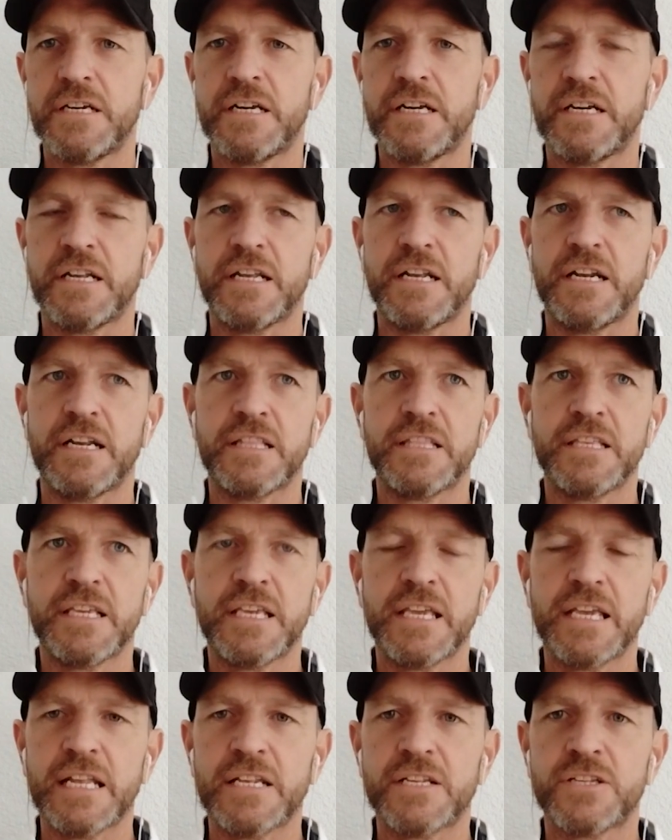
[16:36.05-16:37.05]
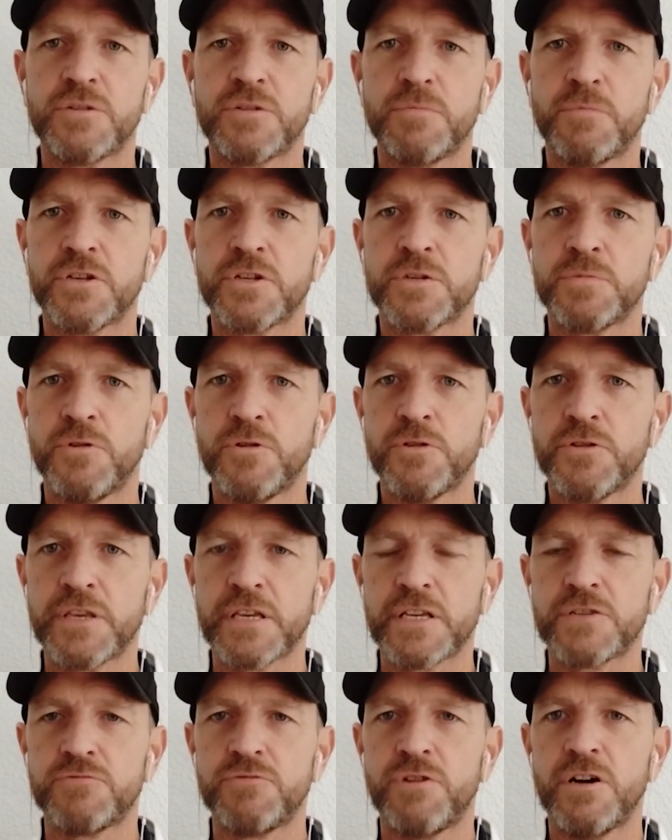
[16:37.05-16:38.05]
and I think he gets some of the small
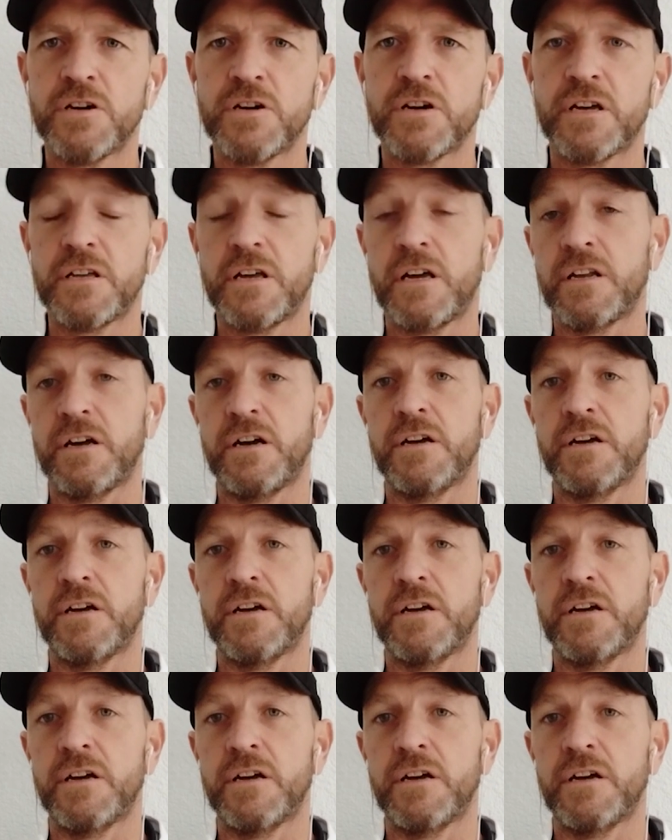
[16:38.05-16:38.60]
things wrong.